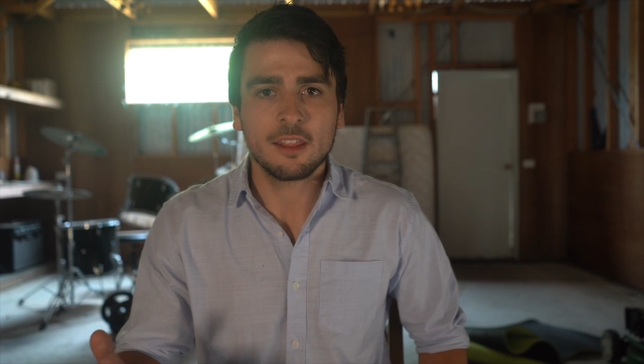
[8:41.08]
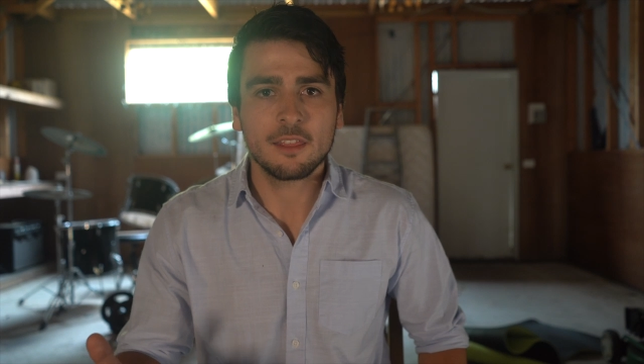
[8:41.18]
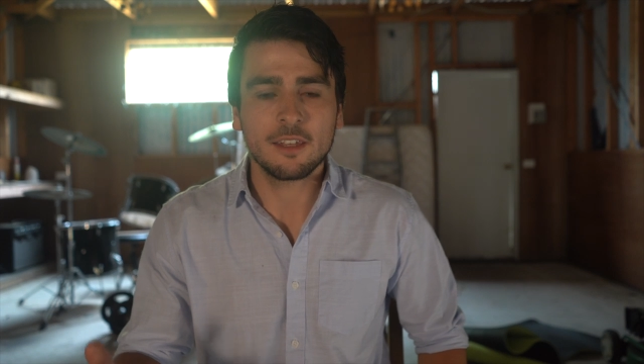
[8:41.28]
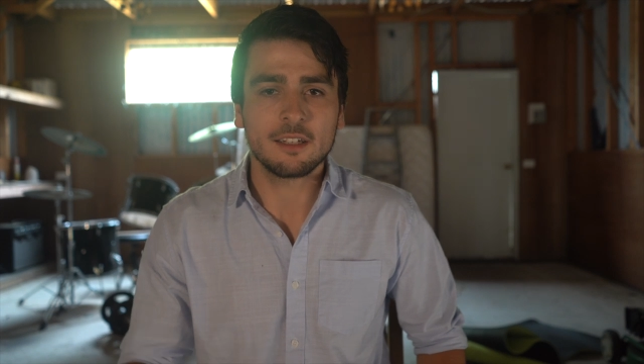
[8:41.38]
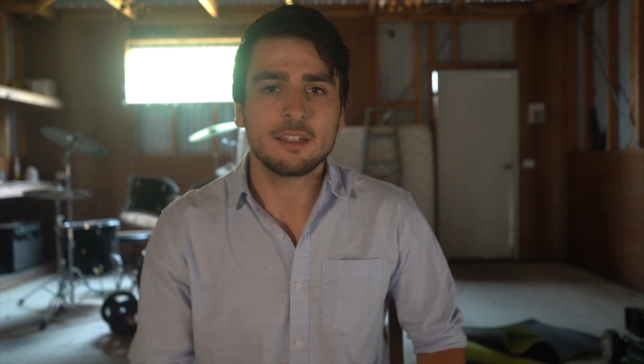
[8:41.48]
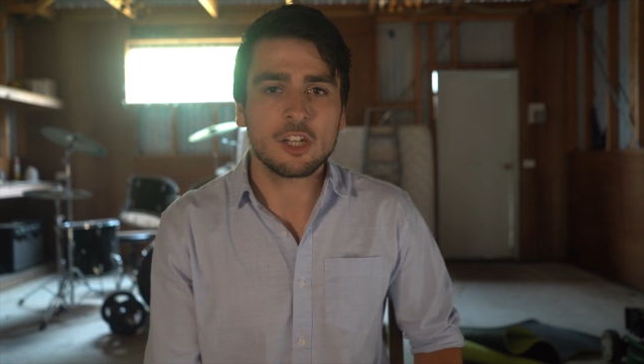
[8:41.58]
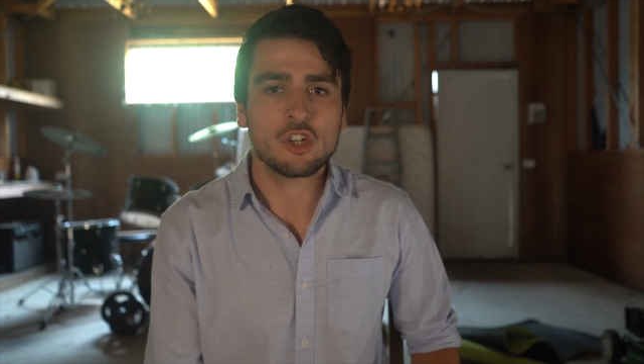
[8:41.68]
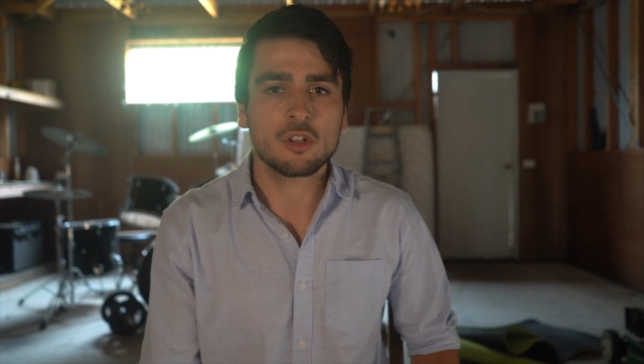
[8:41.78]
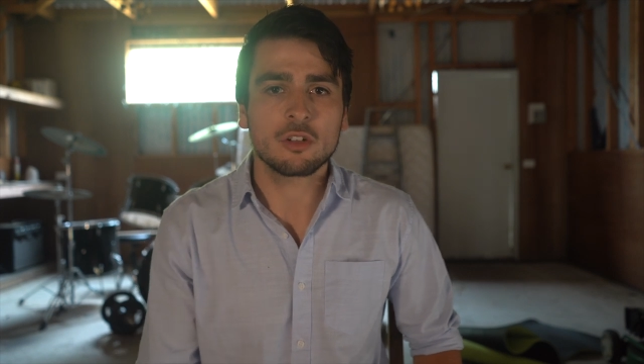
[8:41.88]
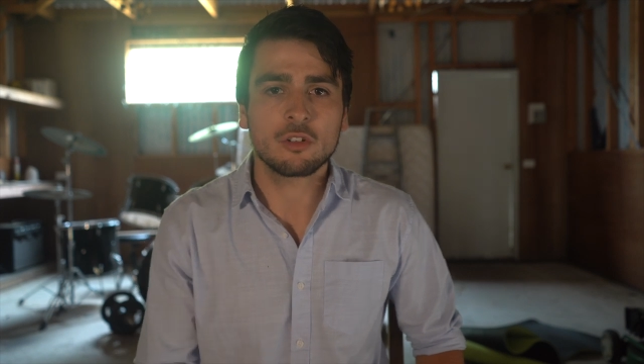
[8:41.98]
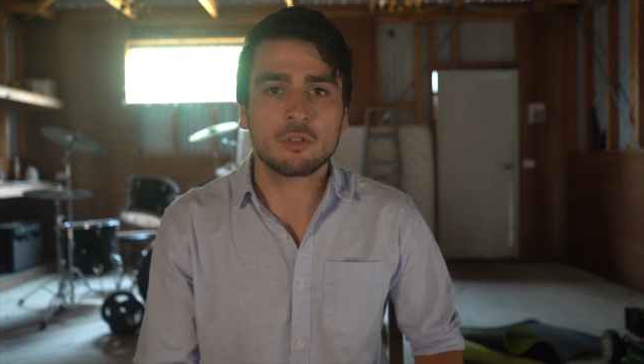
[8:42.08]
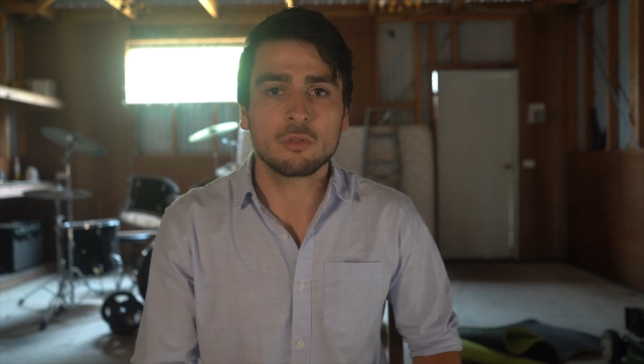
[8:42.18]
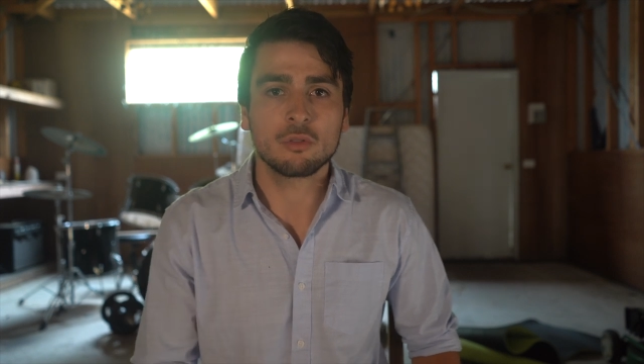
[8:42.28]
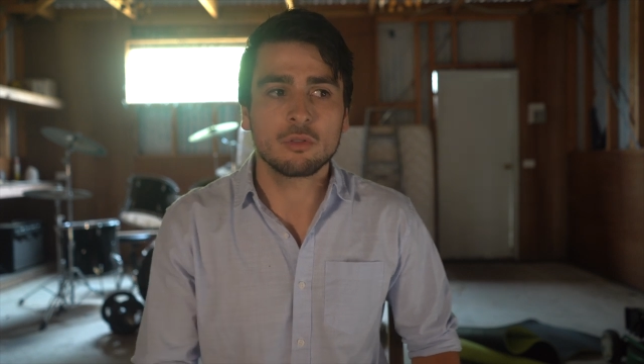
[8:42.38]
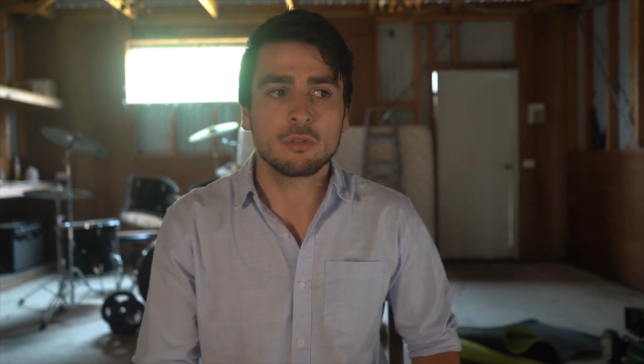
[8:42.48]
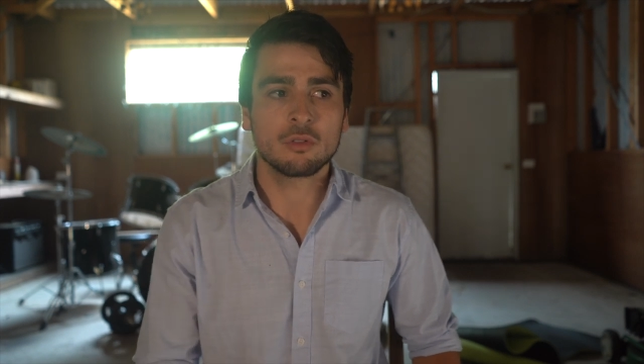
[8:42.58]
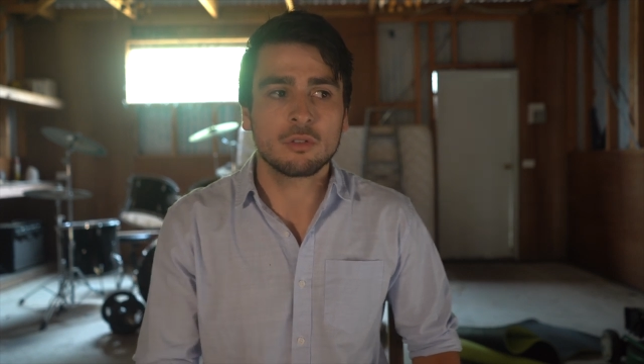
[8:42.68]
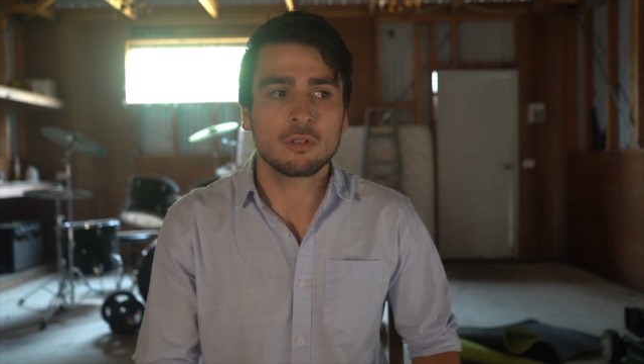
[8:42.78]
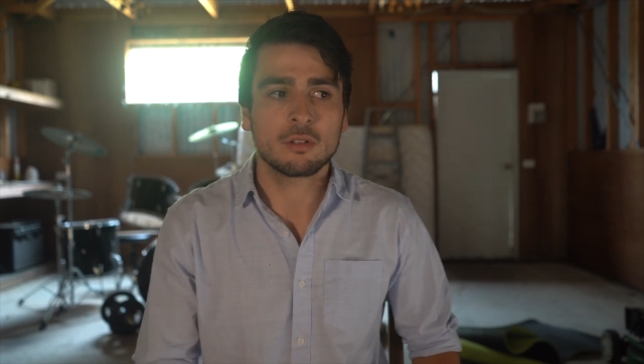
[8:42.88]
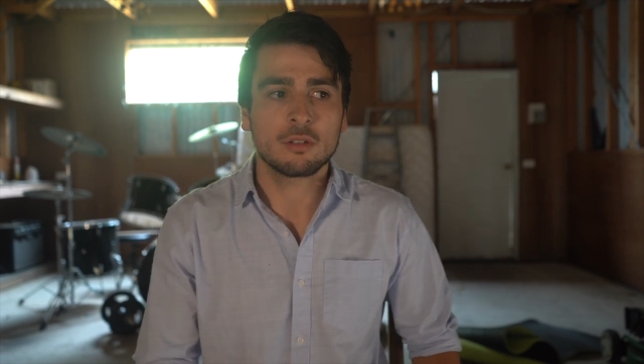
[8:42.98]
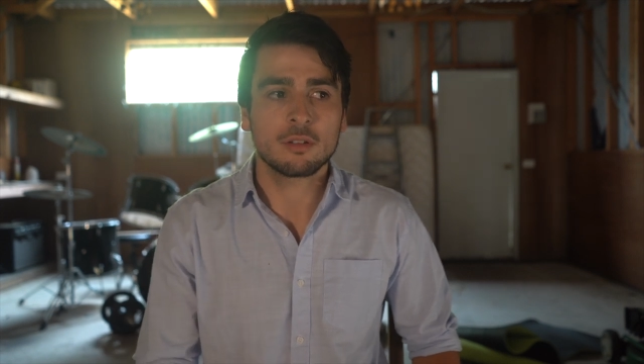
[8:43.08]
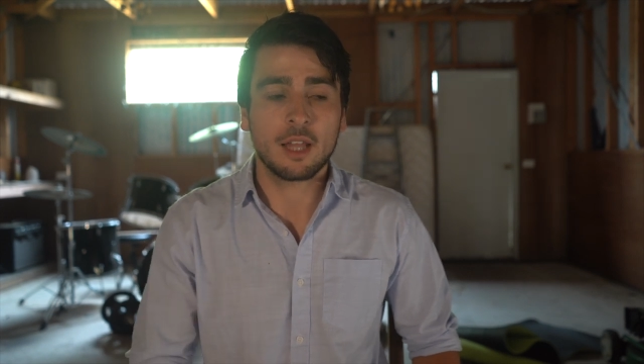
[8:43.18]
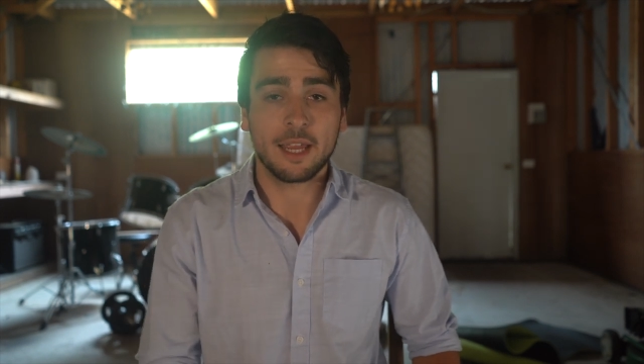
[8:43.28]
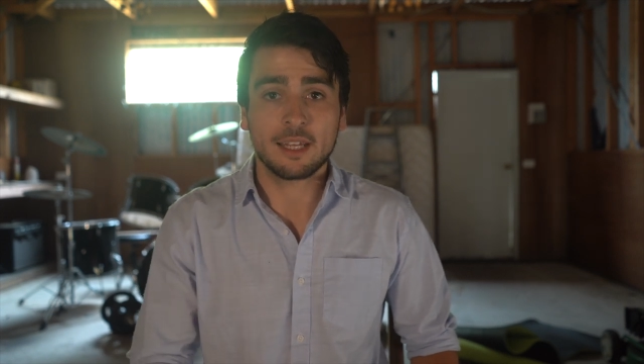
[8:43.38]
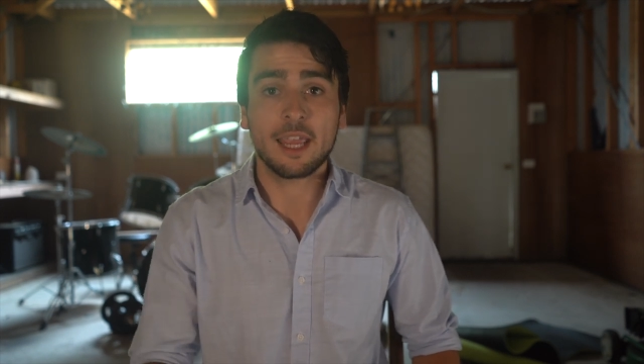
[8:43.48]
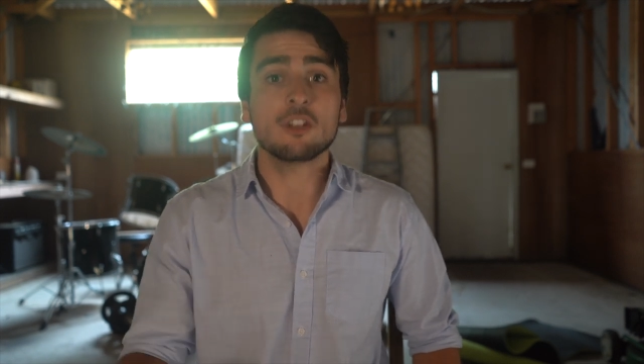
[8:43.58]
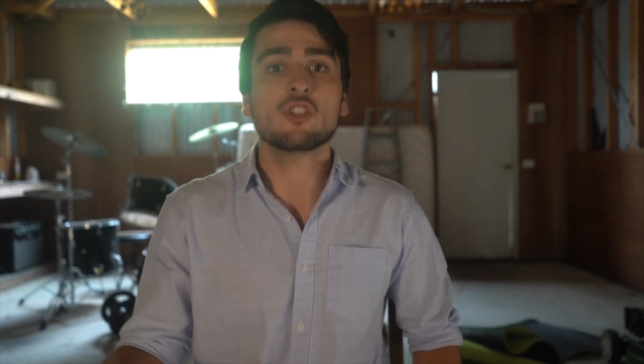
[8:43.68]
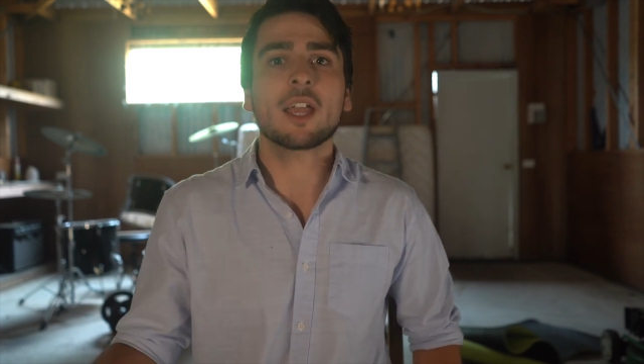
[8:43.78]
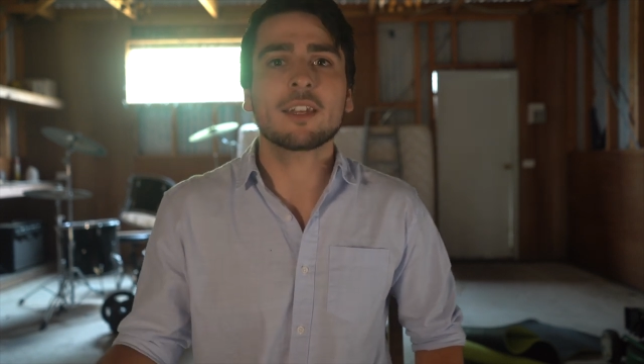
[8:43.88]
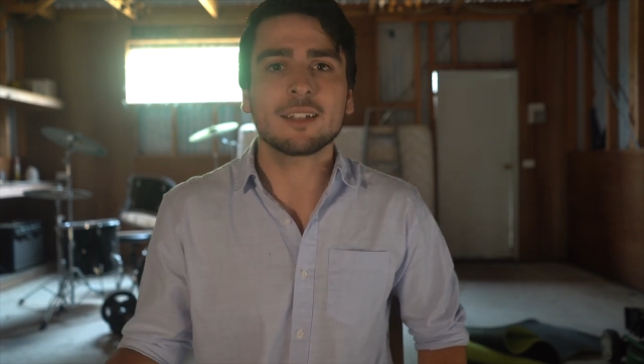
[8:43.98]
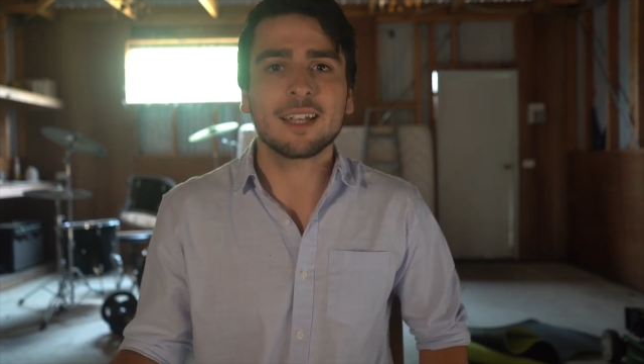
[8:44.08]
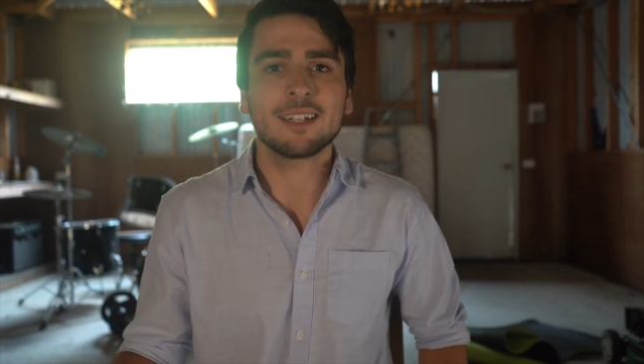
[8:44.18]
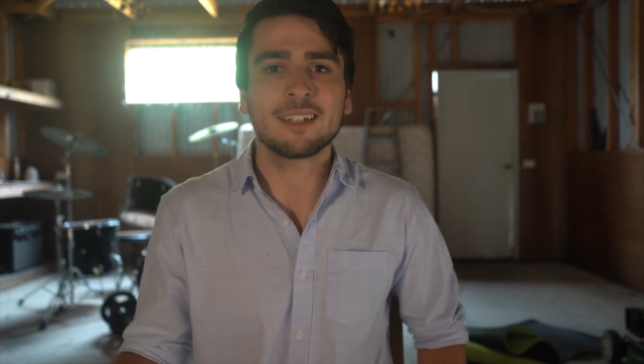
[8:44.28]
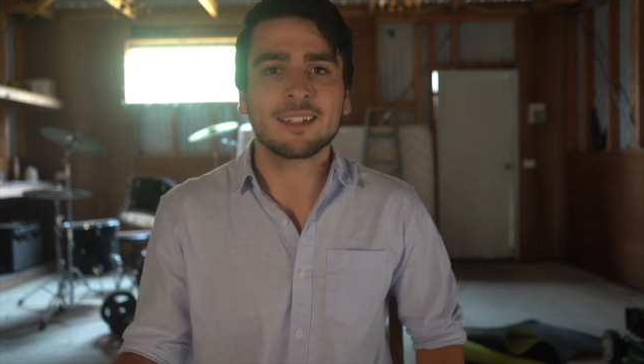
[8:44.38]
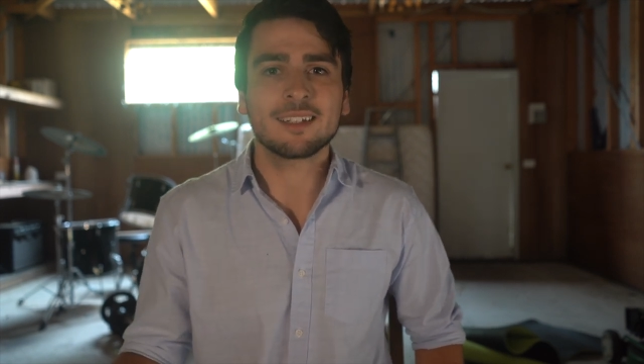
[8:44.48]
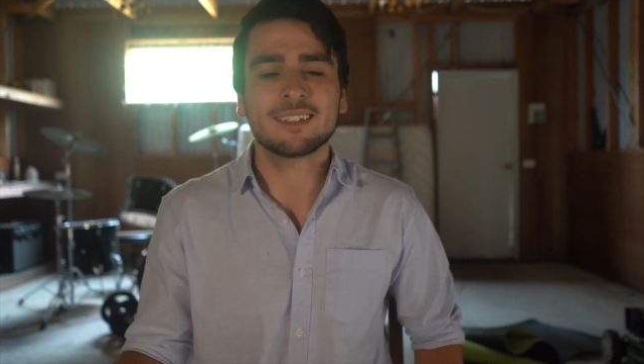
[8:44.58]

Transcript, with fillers: the addiction to like ejaculating,